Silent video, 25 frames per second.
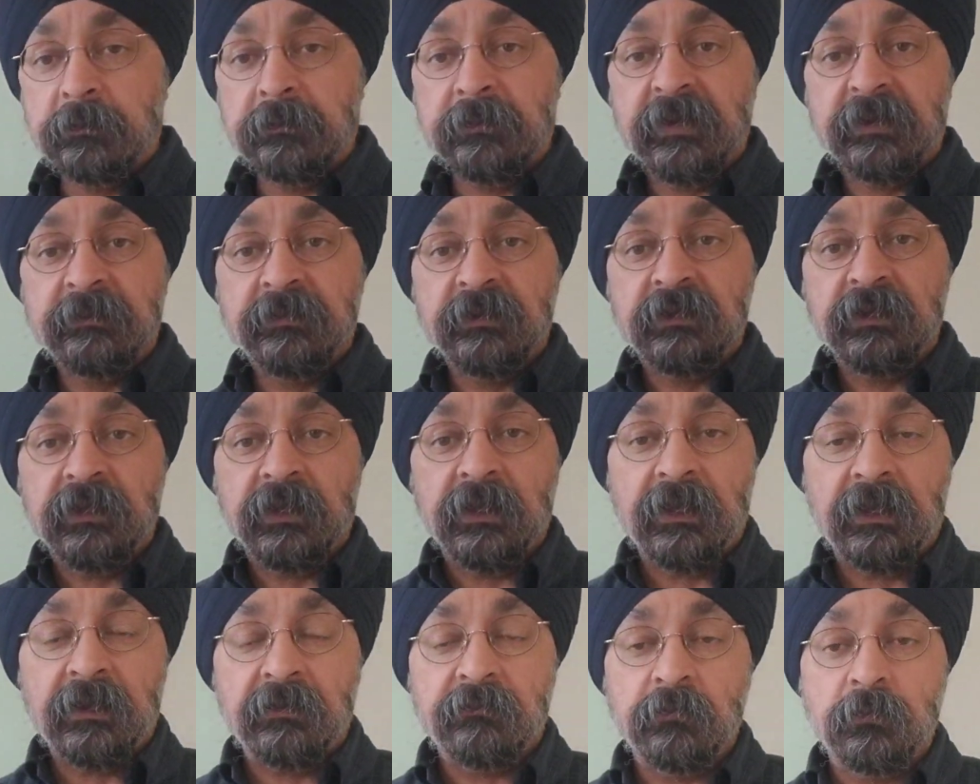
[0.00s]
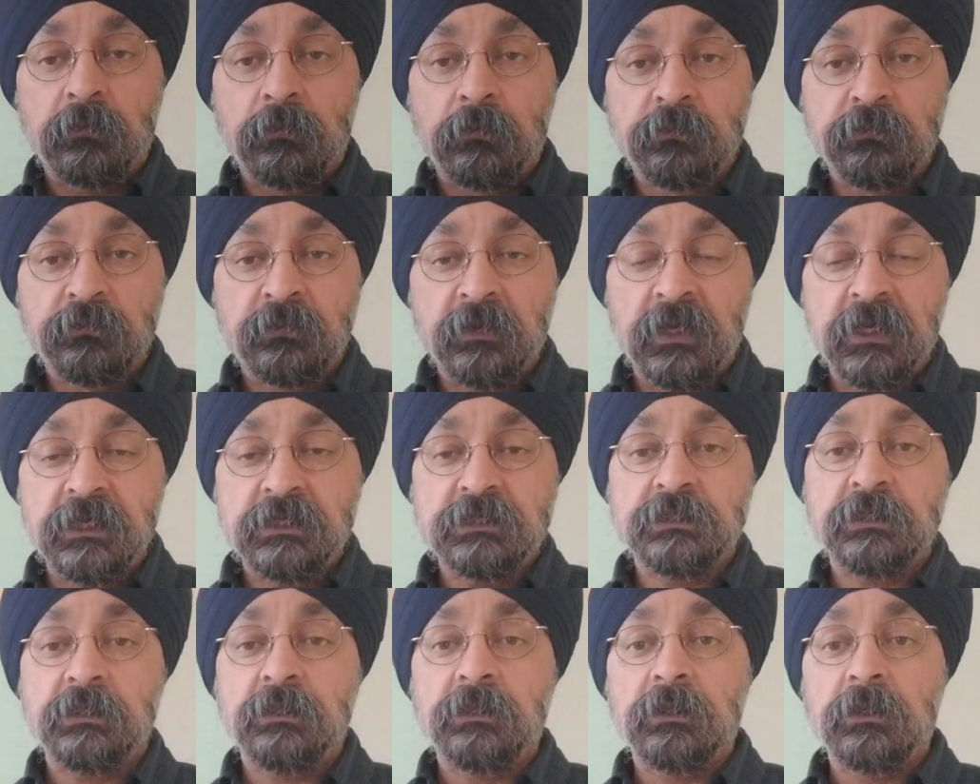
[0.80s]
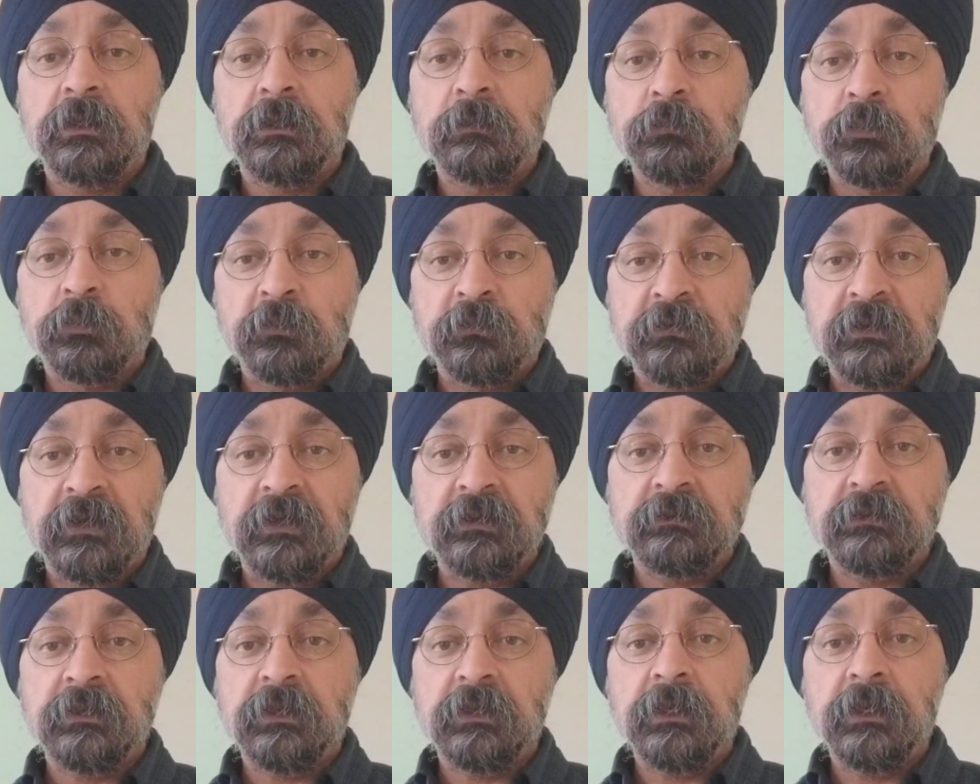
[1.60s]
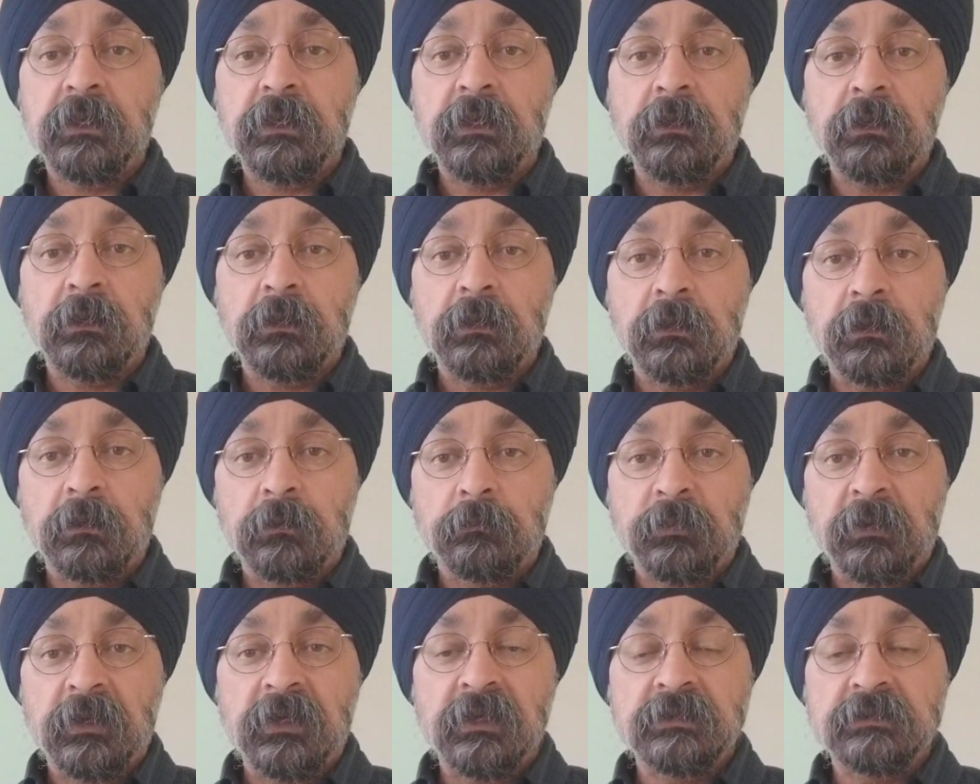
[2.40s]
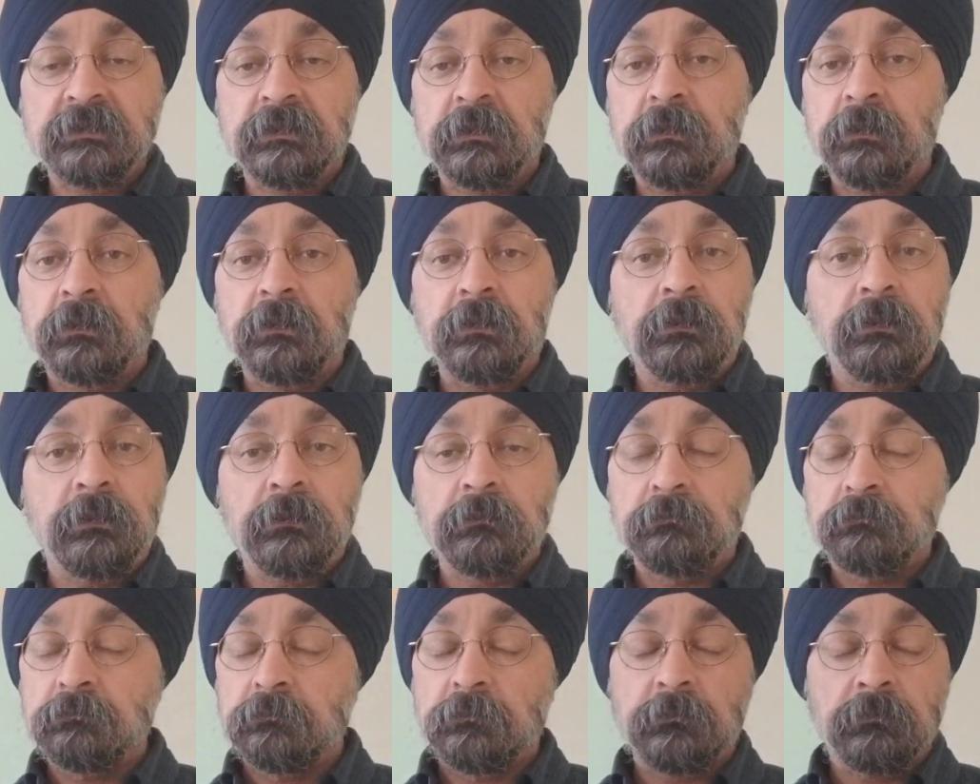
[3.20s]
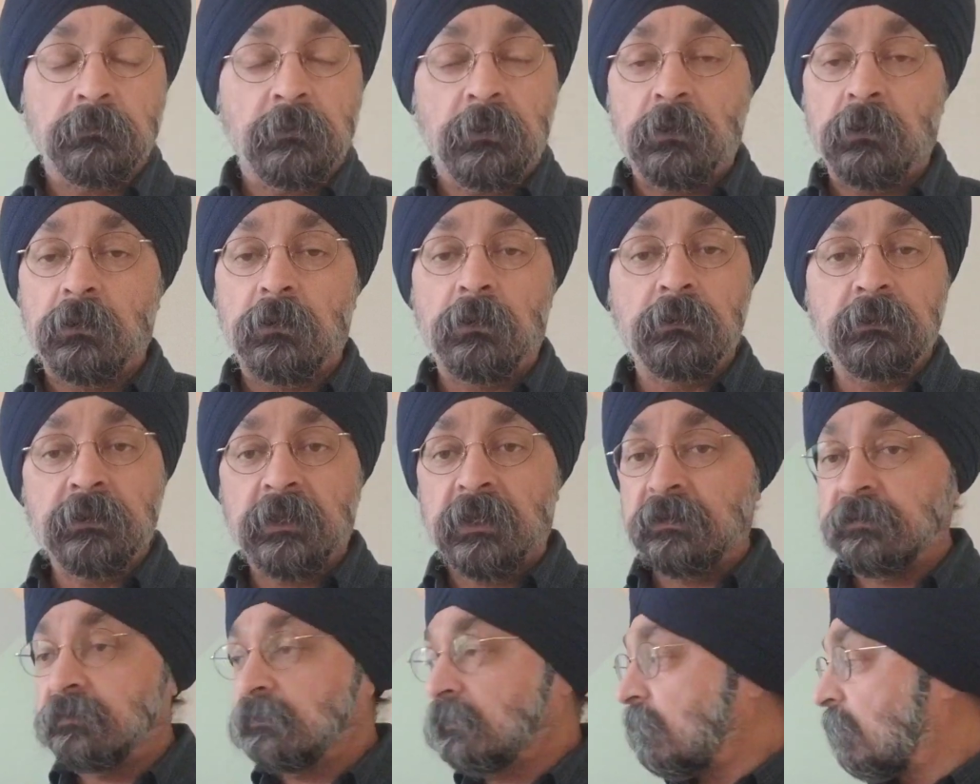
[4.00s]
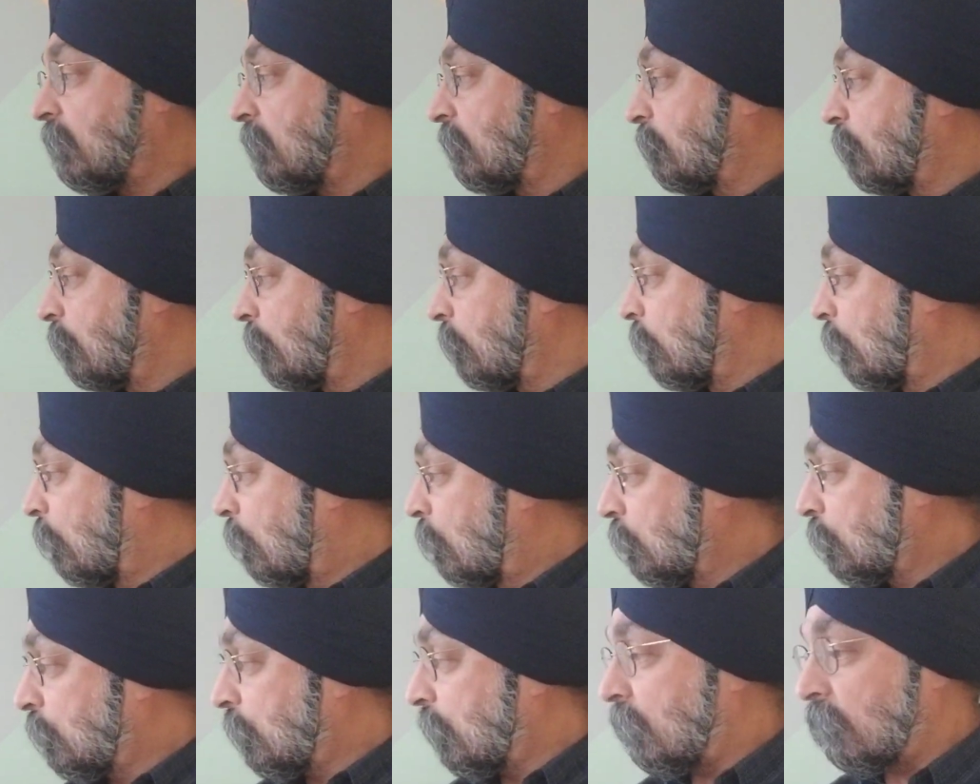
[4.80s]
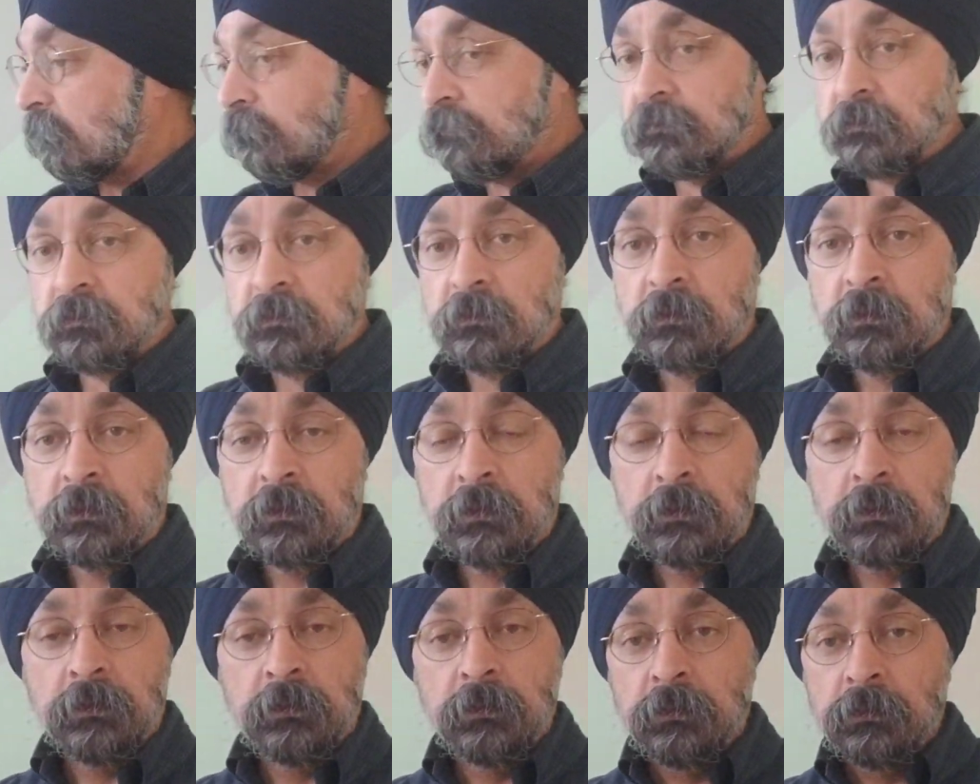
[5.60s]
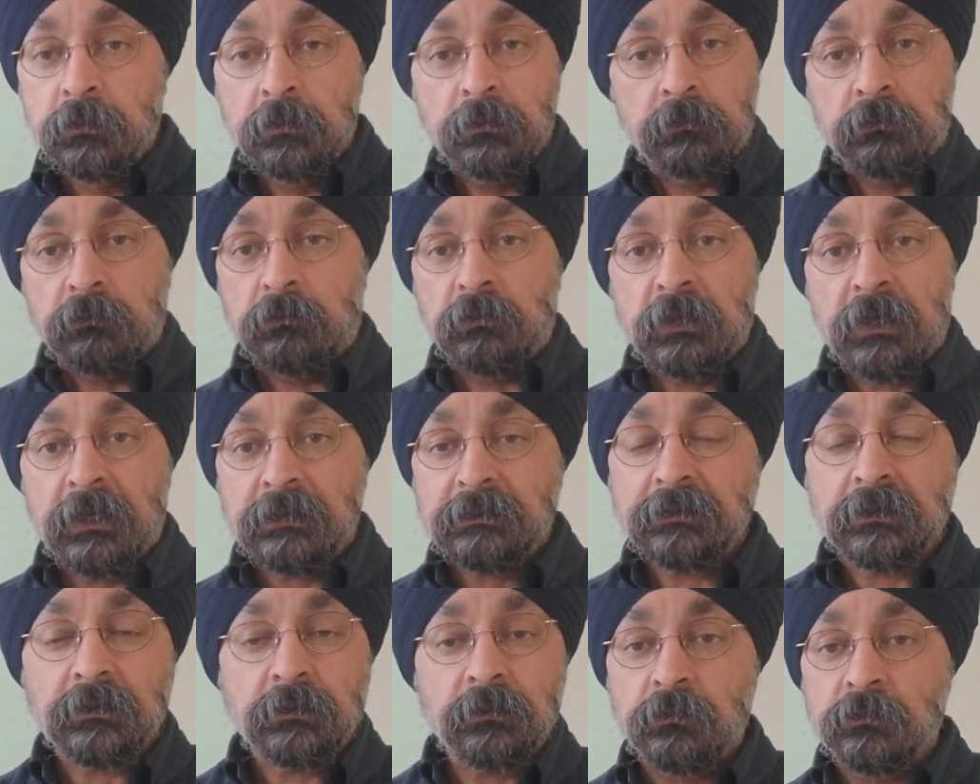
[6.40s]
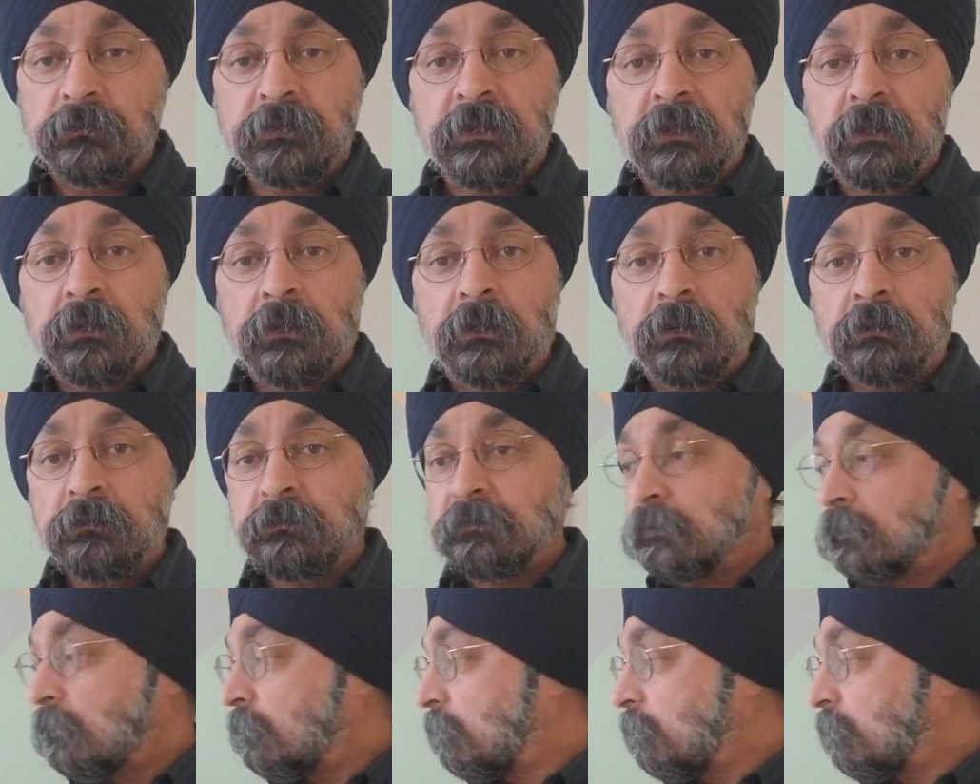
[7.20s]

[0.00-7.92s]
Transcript: maybe they have origination, processing, appraisal, all that stuff, loan cost, not the closing cost,